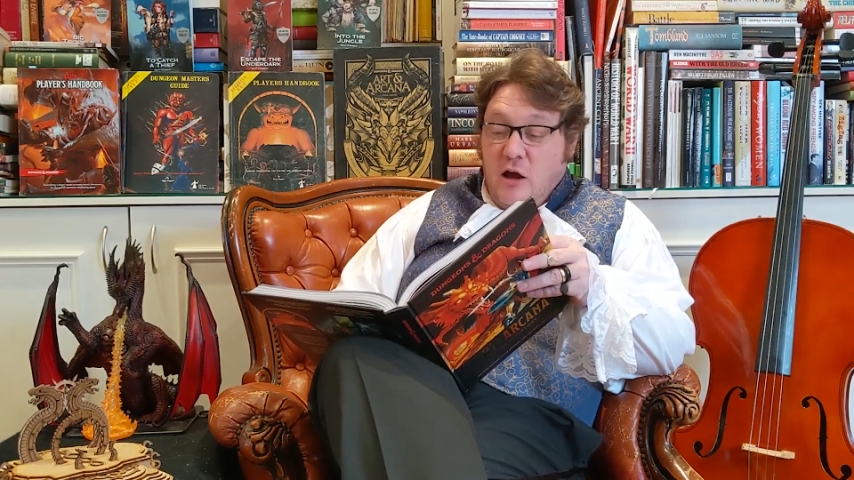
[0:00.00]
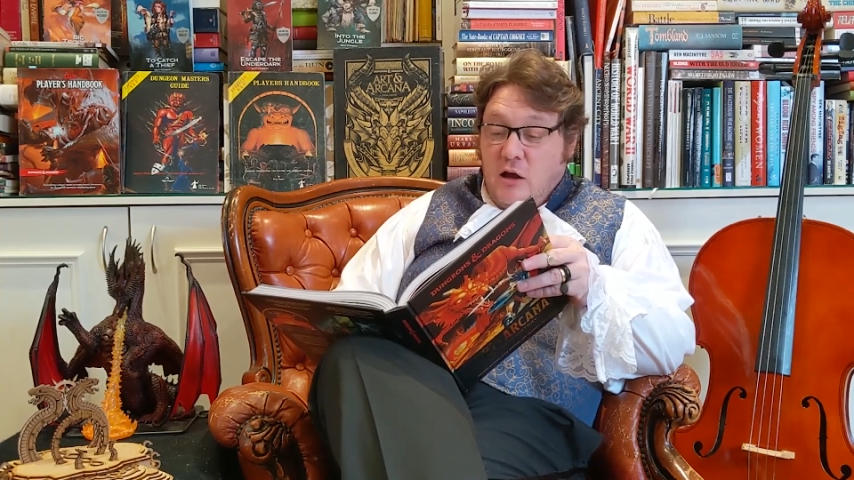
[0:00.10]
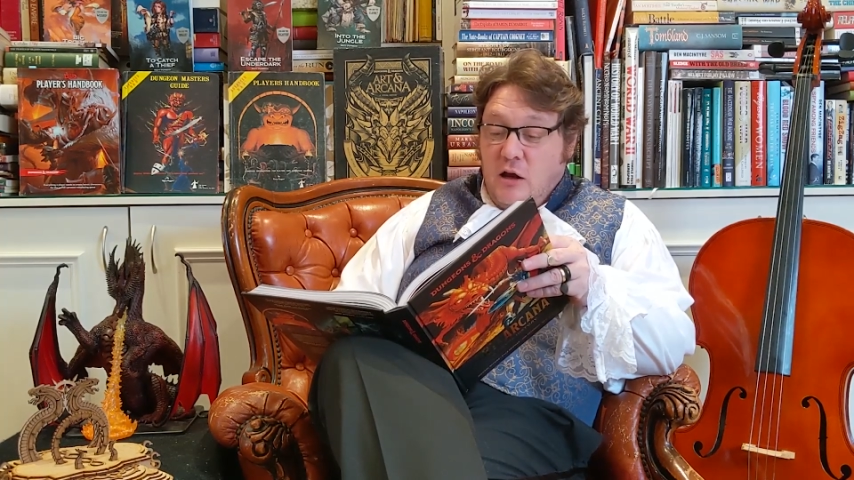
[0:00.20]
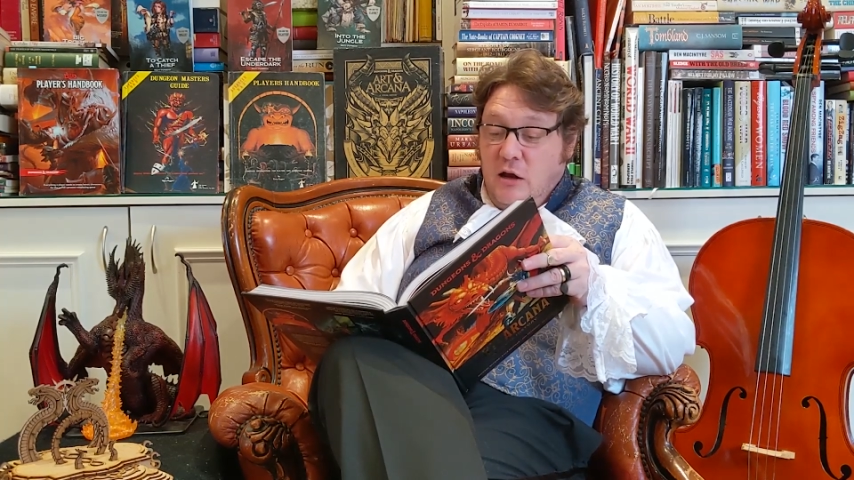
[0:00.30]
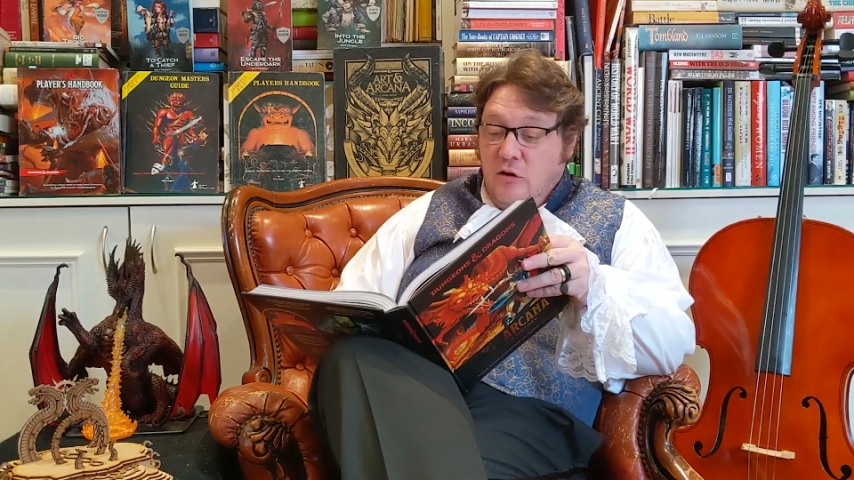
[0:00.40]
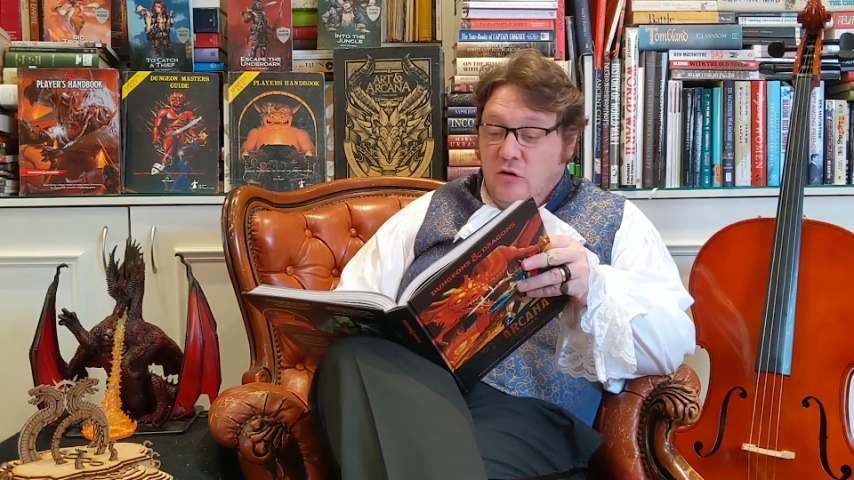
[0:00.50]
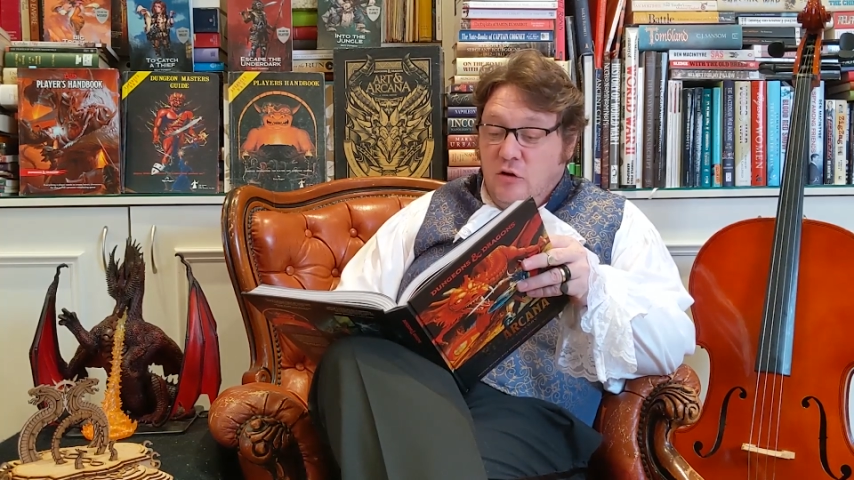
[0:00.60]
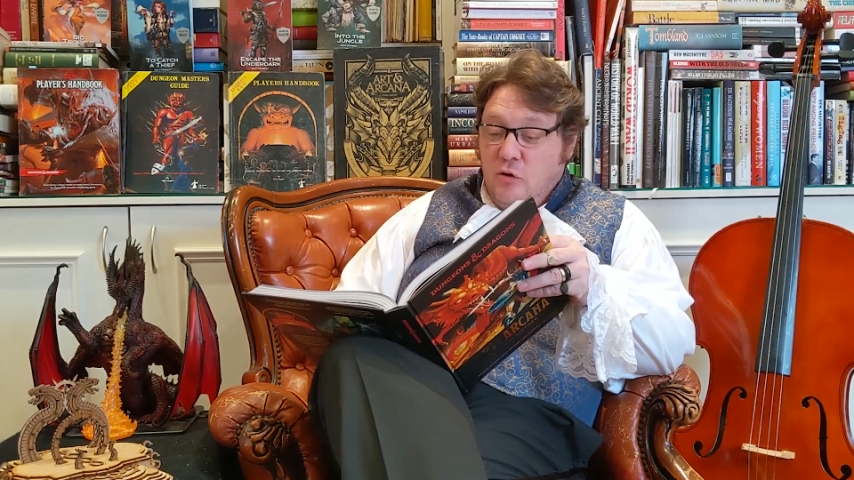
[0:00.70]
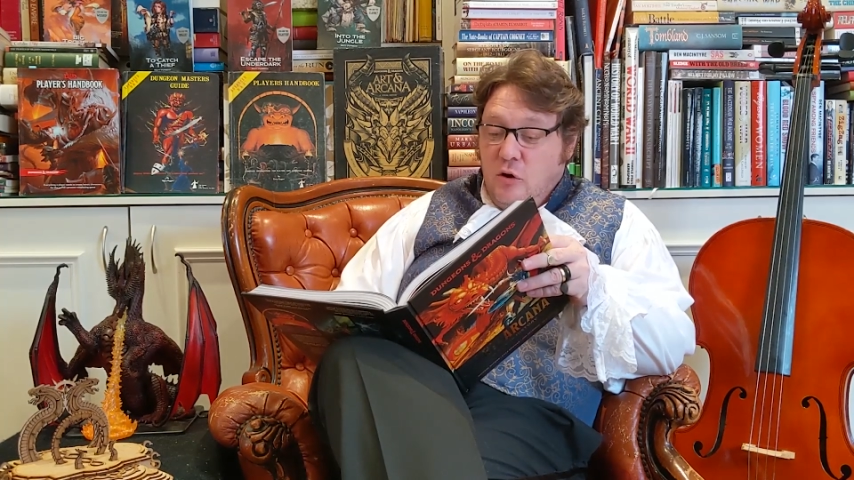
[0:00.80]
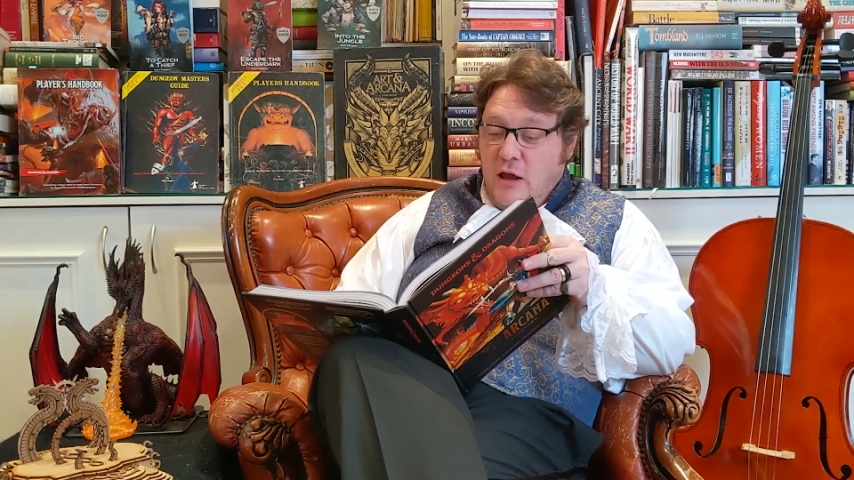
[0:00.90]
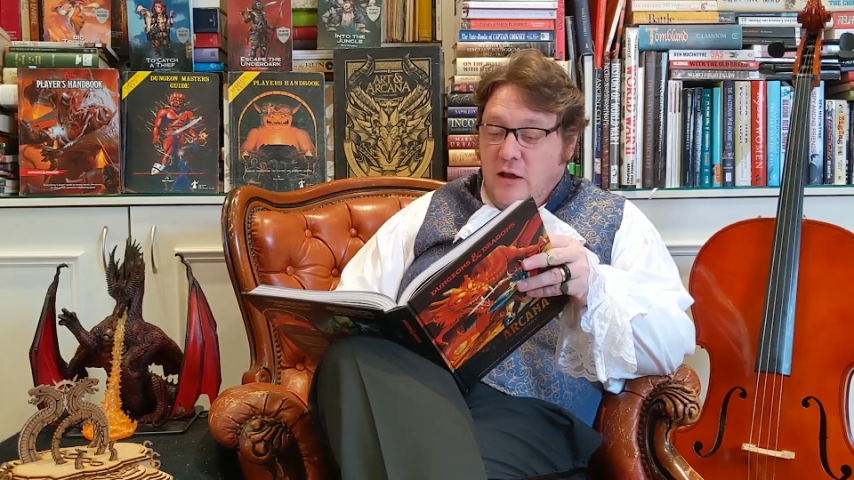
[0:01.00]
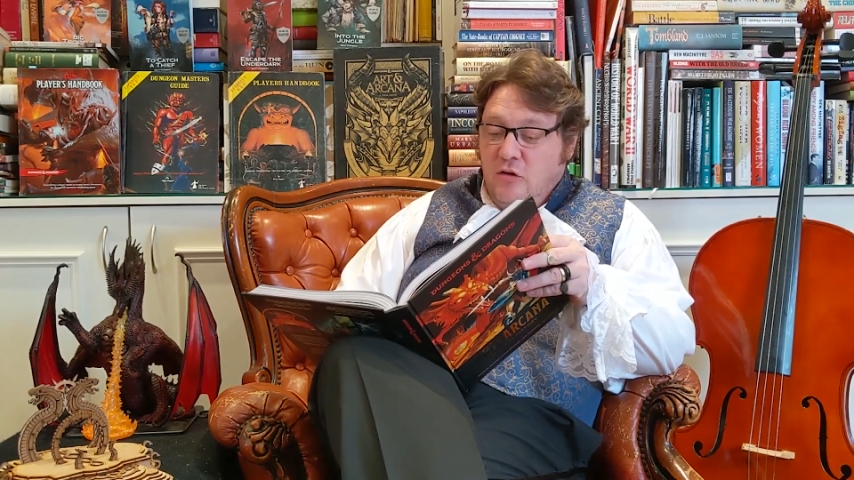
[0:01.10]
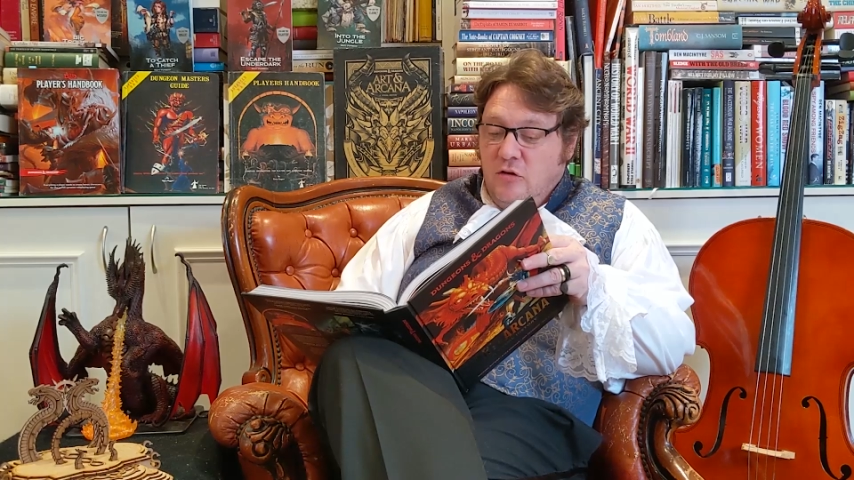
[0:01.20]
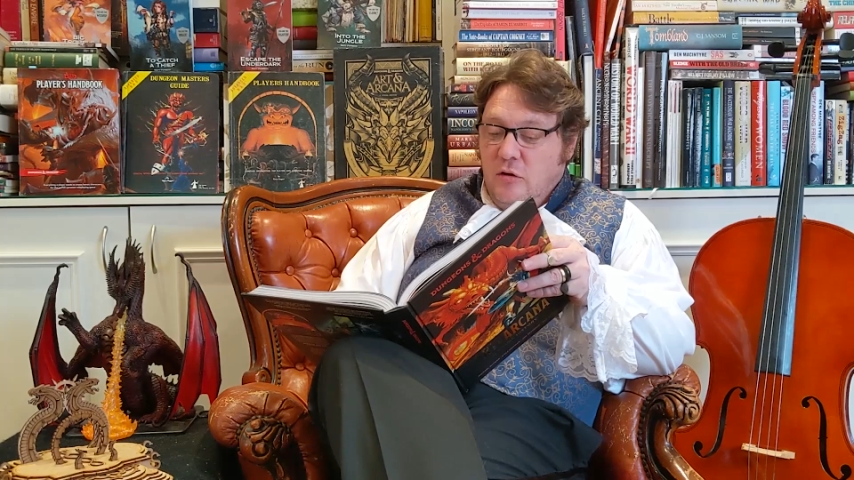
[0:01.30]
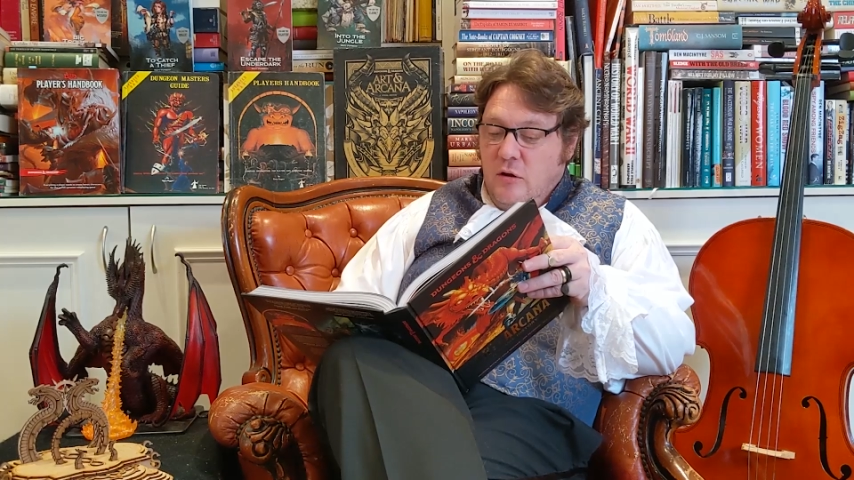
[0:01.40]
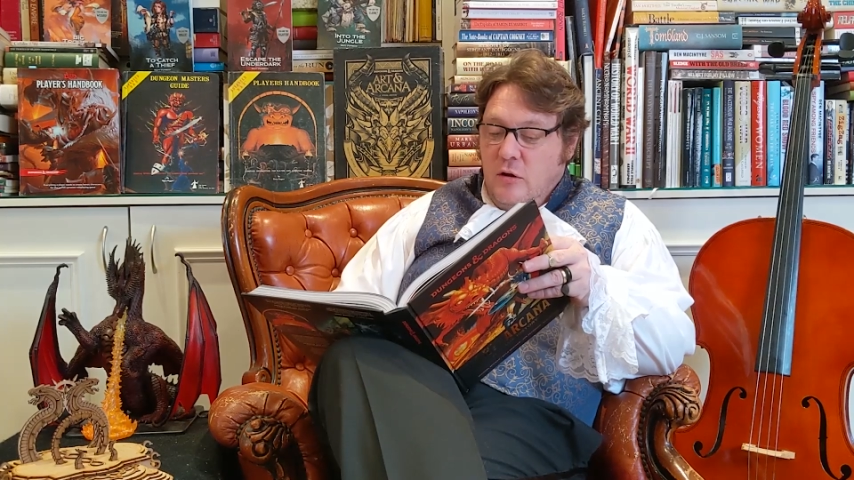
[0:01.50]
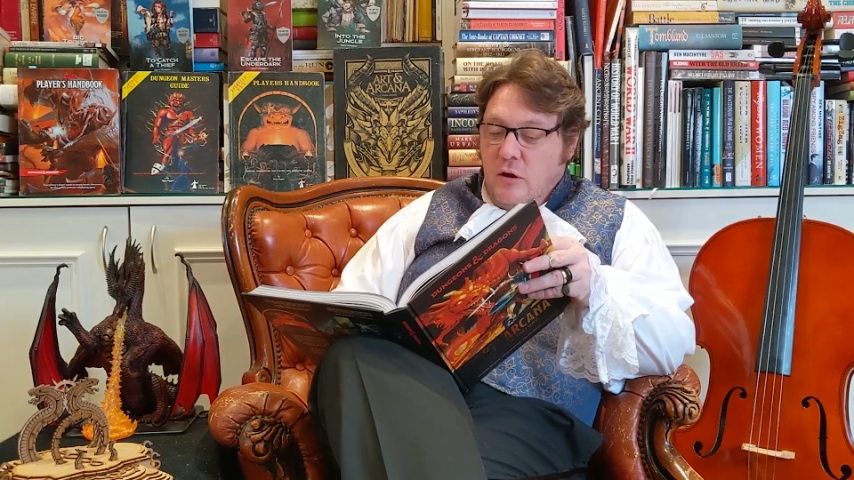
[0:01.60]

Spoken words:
Yuck clings to your legs.